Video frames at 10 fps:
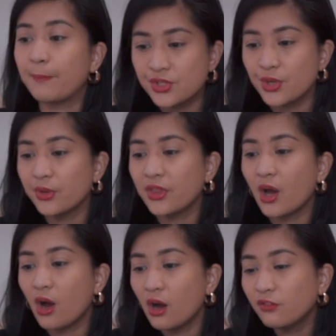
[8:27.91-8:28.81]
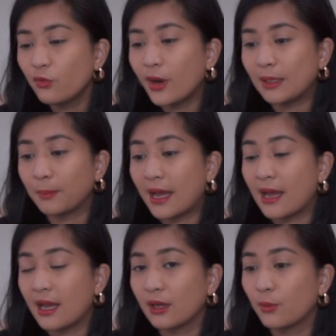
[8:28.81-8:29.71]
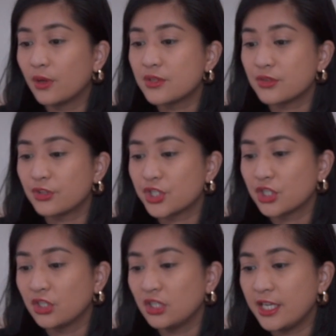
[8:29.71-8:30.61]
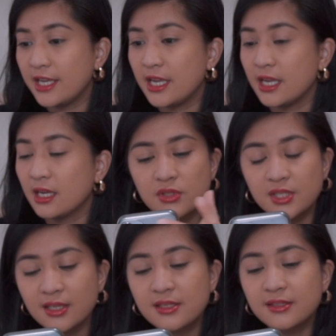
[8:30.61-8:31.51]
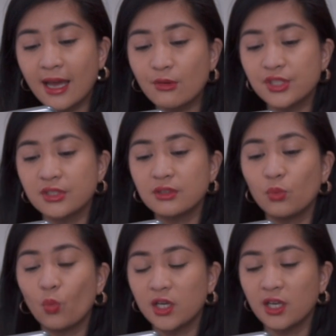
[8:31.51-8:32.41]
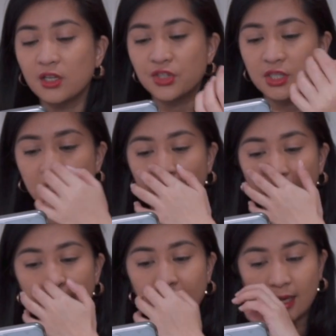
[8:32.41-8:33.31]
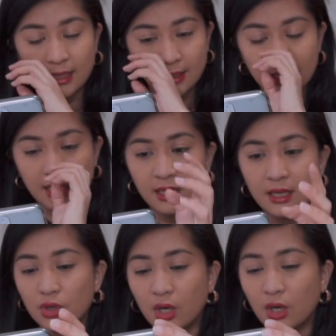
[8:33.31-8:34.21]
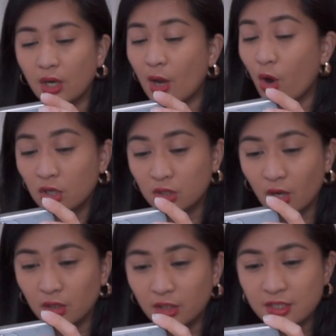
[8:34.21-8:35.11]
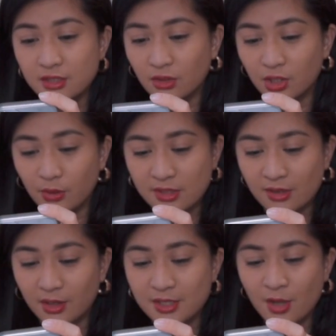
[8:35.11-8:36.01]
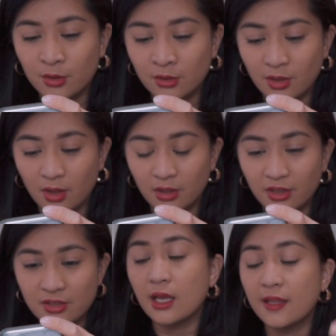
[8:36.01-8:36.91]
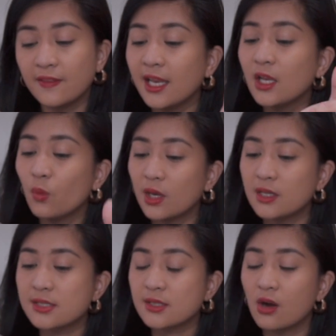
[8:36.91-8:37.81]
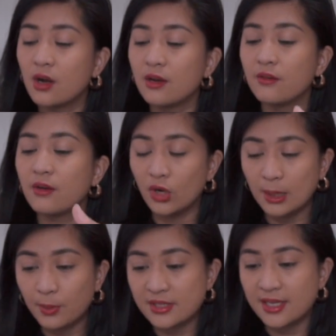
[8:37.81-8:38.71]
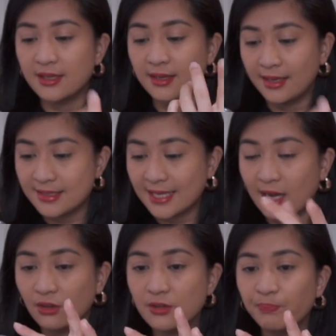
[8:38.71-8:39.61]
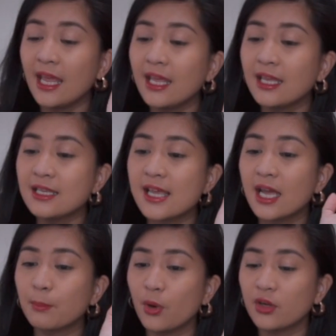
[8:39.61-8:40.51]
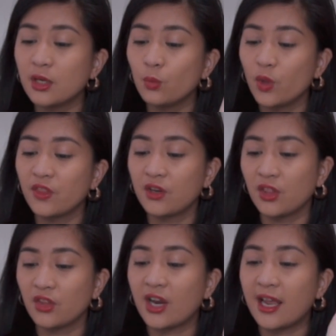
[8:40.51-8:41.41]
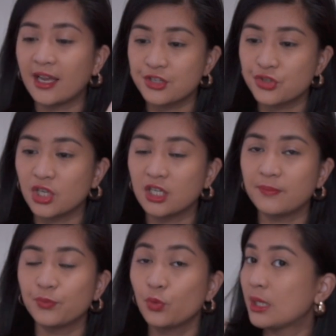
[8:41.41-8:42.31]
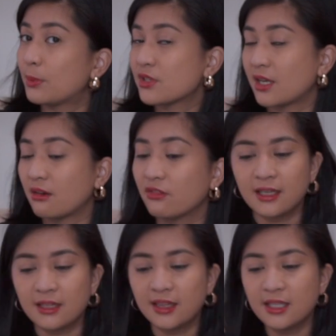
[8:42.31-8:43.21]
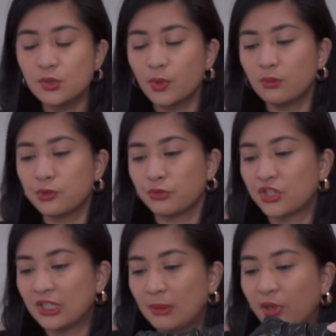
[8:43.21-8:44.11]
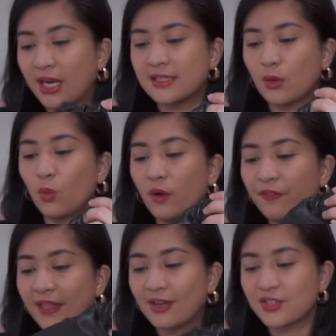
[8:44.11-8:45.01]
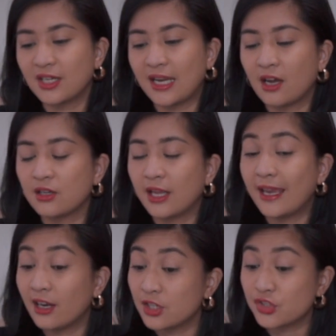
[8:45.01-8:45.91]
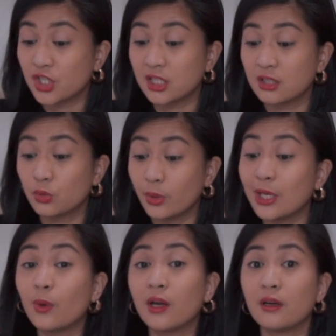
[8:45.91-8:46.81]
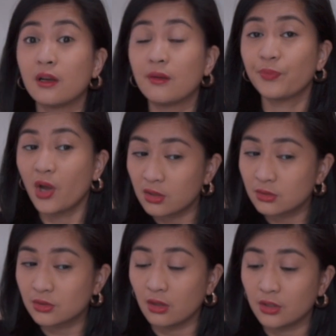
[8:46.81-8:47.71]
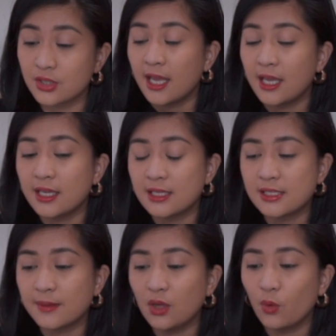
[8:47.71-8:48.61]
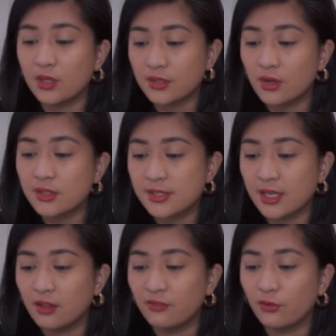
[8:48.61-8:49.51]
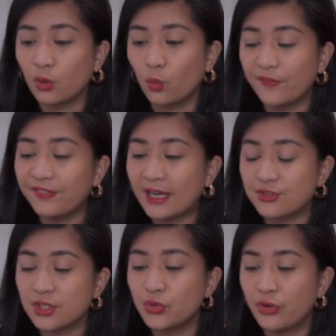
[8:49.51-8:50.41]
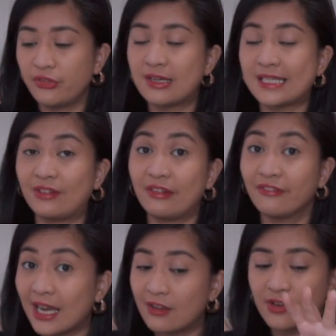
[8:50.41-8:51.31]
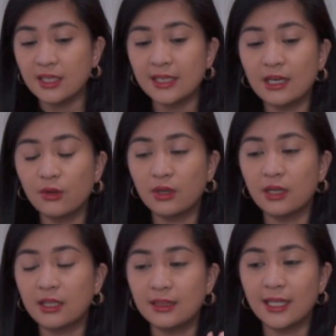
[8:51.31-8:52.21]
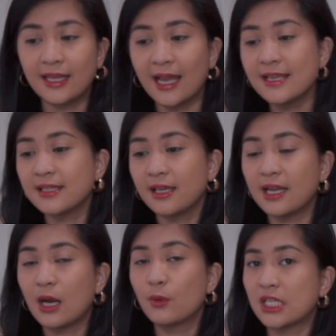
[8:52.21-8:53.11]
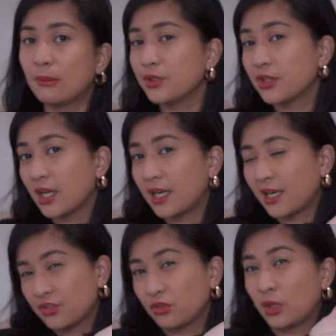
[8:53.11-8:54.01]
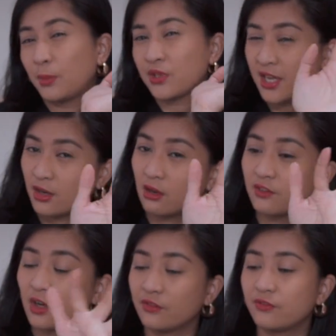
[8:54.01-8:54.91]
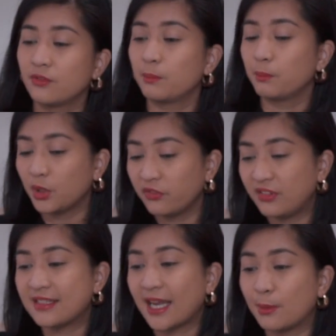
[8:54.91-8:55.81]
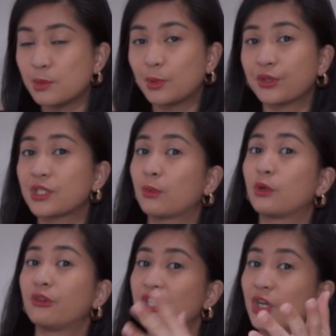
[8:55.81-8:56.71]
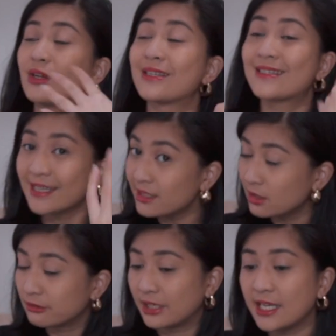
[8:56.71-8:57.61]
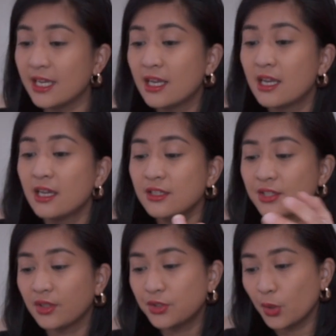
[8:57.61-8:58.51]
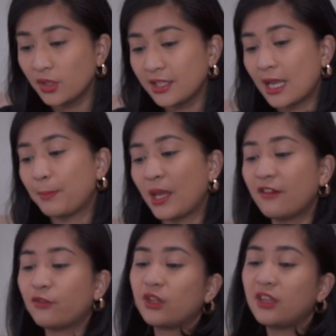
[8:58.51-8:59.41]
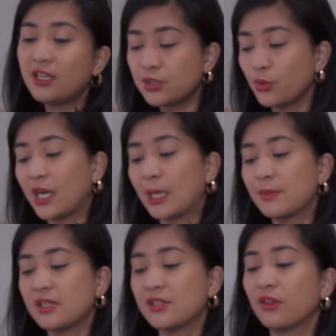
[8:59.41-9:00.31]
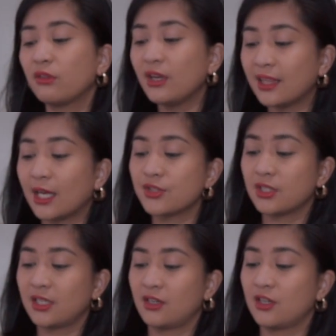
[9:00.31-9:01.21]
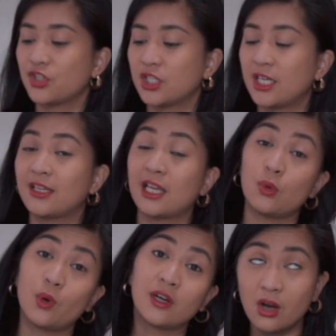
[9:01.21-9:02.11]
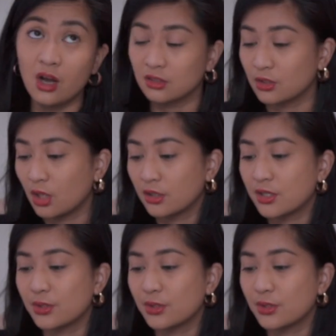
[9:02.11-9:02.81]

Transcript: So the Off-White bag was originally 6,190 Hong Kong dollars, not US dollars, Hong Kong dollars. And then it was on 40% discount and I bought it with another extra 20% off. This one was originally priced at 1,821 Hong Kong dollars and it was on sale for 1,275. Now, like I said, I was able to get an extra 20% off of both of these items because they were already on sale already. So the total that I paid for these two items is 3,991 Hong Kong dollars.